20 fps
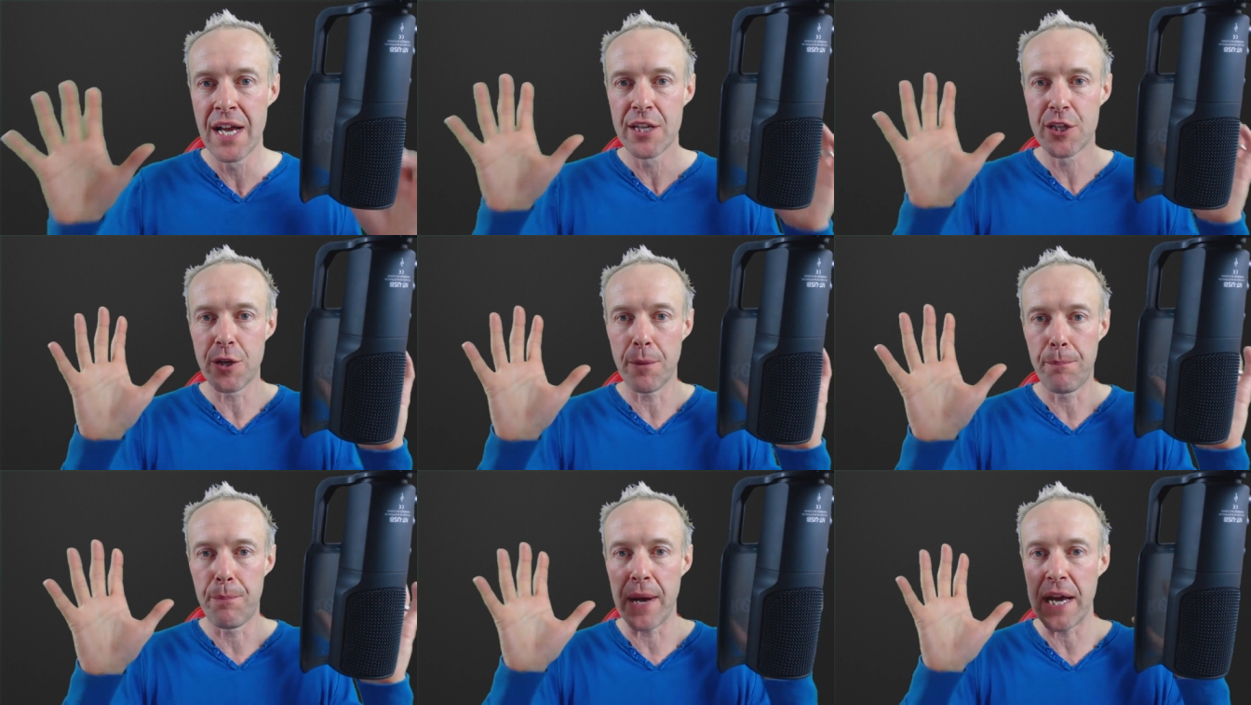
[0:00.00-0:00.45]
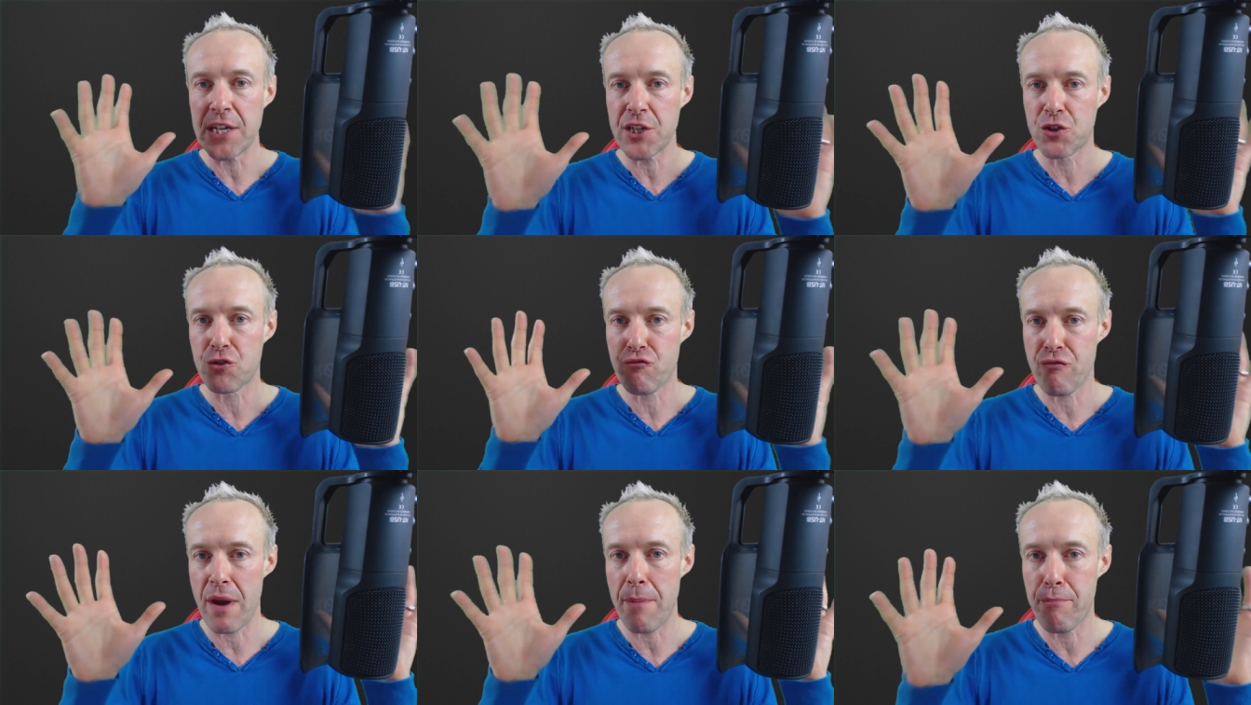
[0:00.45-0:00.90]
to
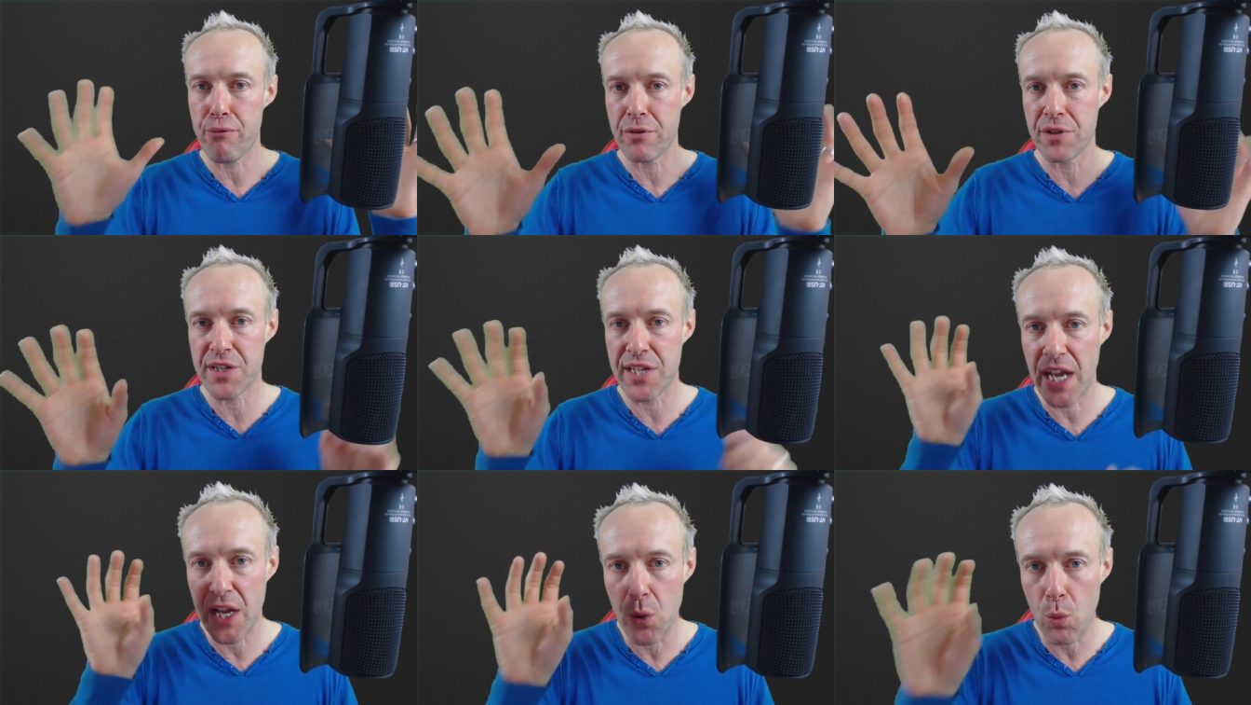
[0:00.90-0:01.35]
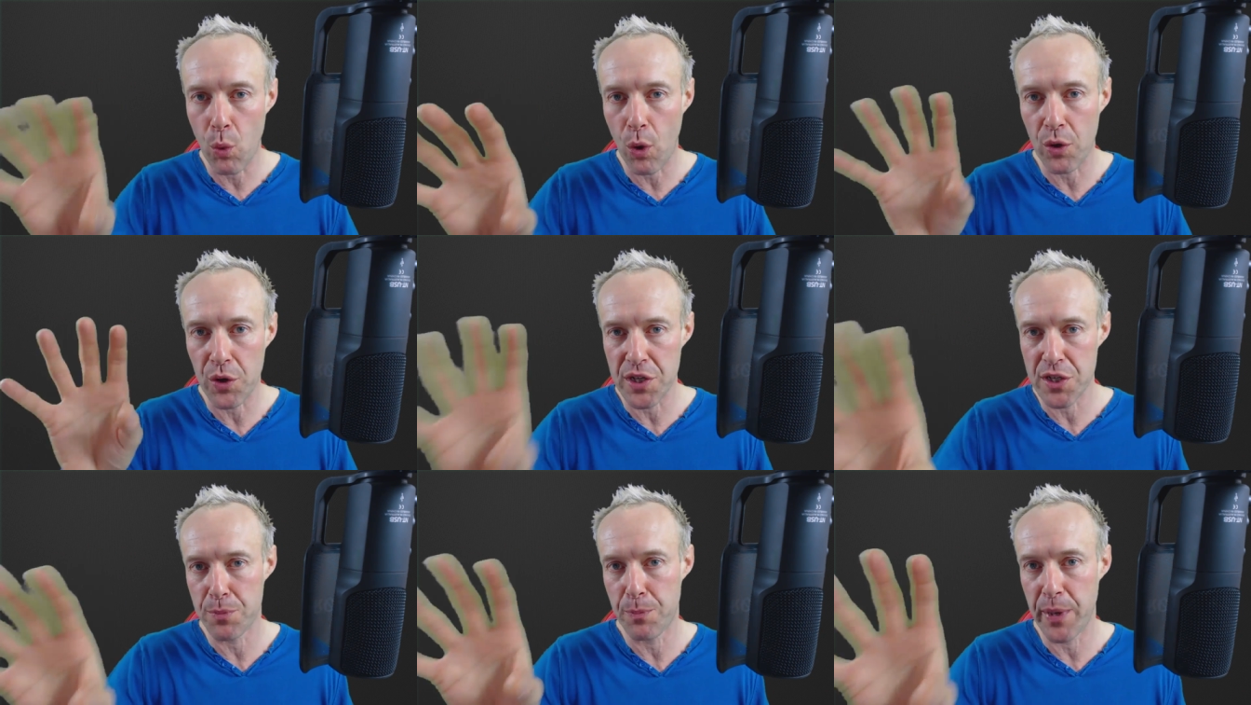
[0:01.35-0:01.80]
best represent
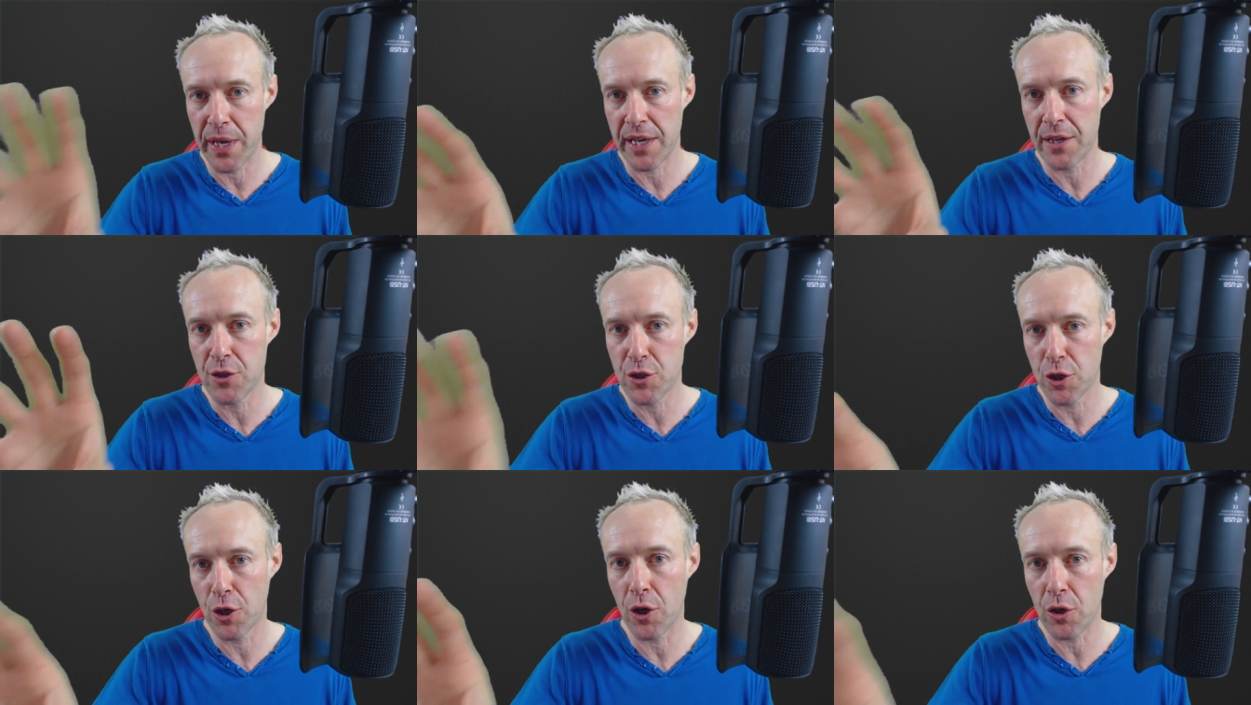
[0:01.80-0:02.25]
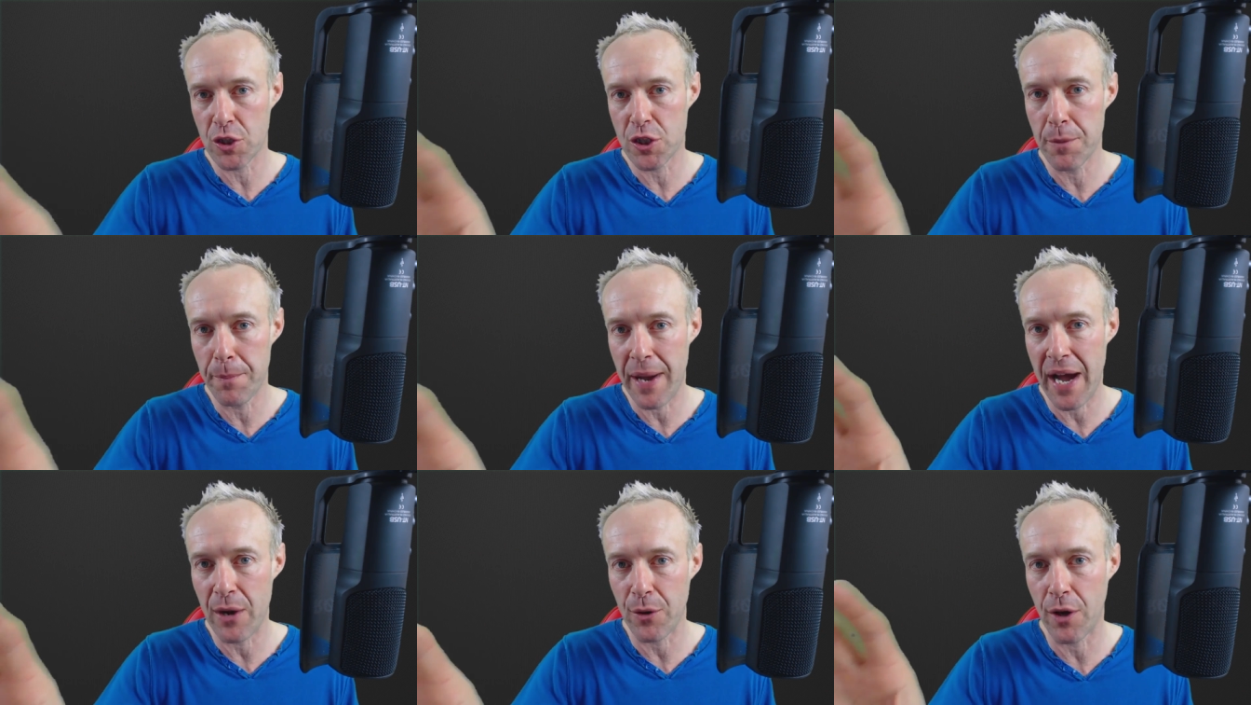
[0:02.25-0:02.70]
what is being talked
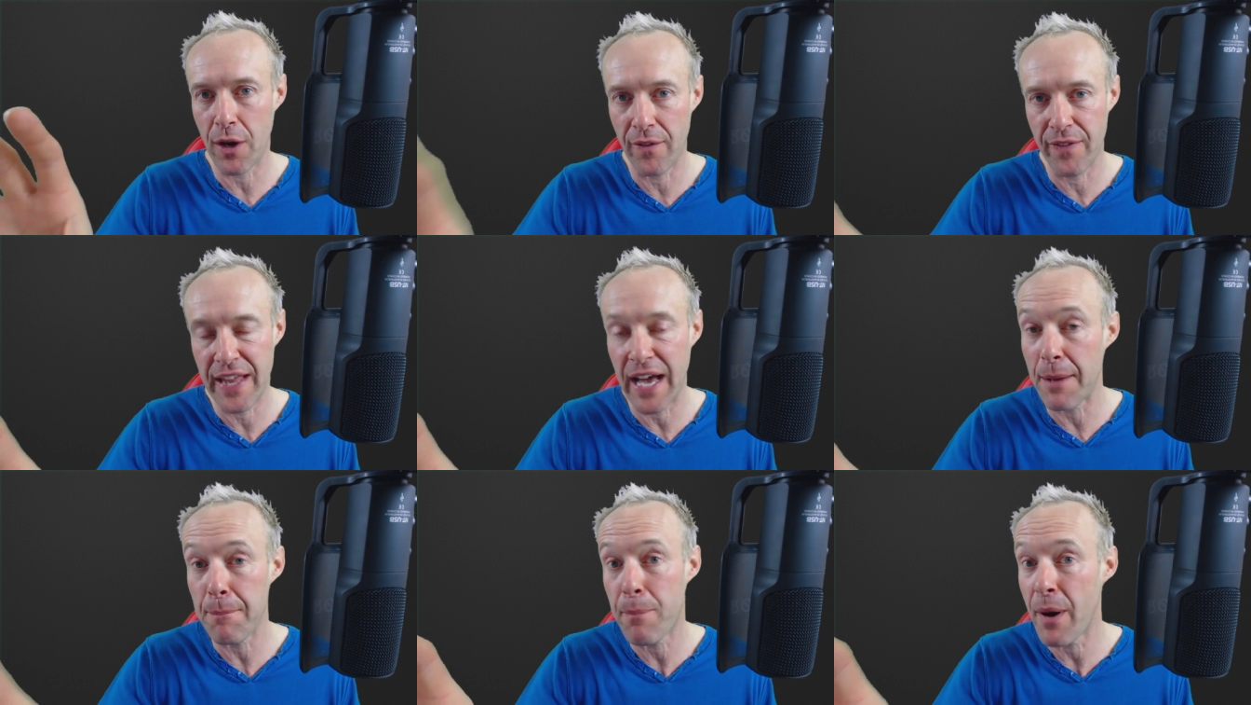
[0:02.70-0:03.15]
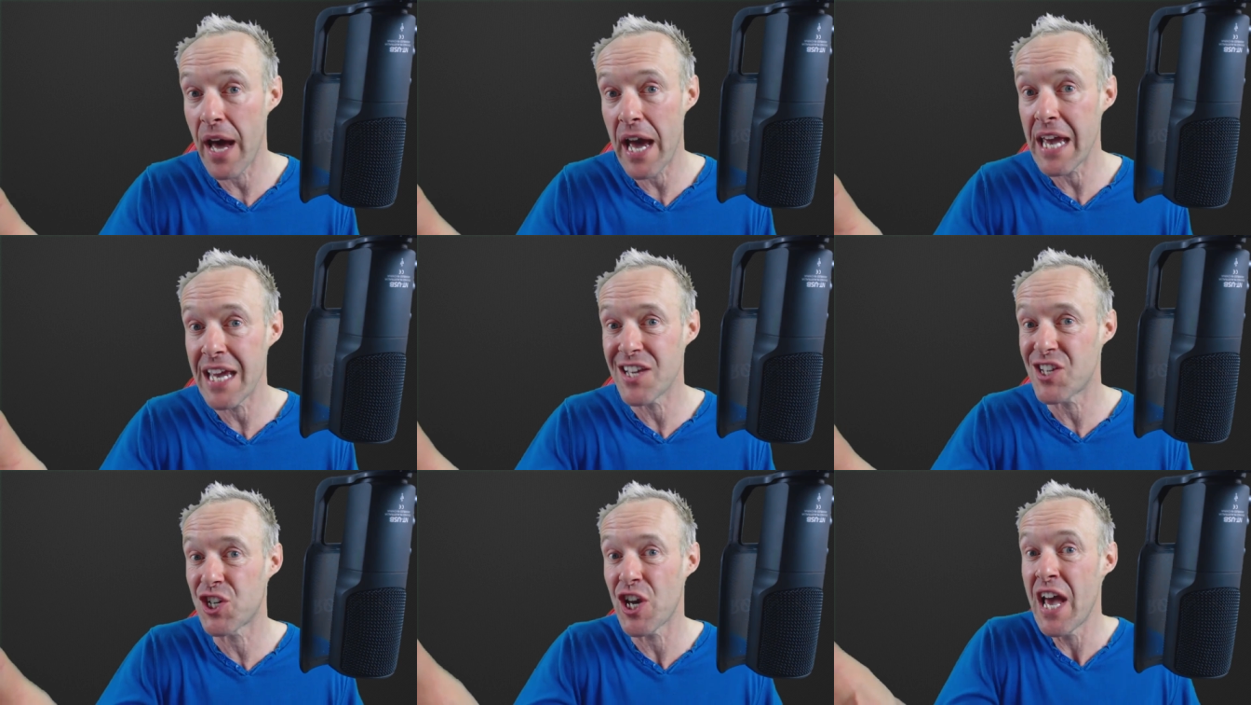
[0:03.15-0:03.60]
about on that
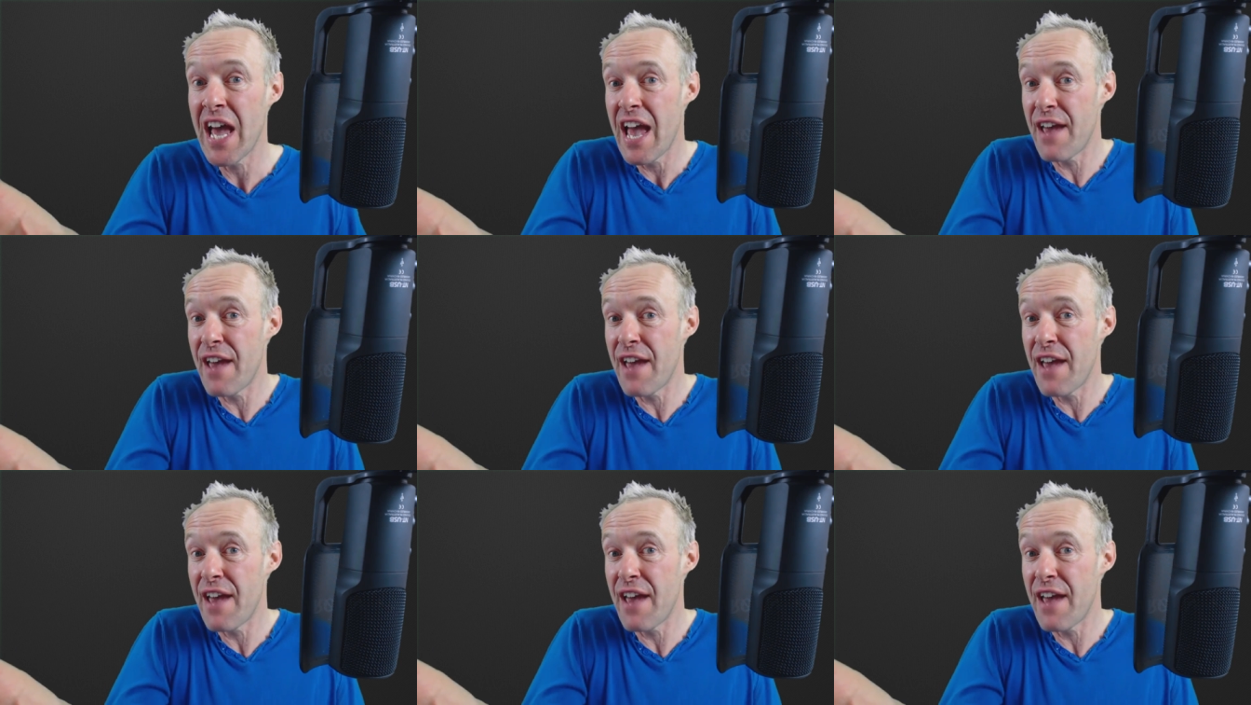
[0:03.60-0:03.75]
page.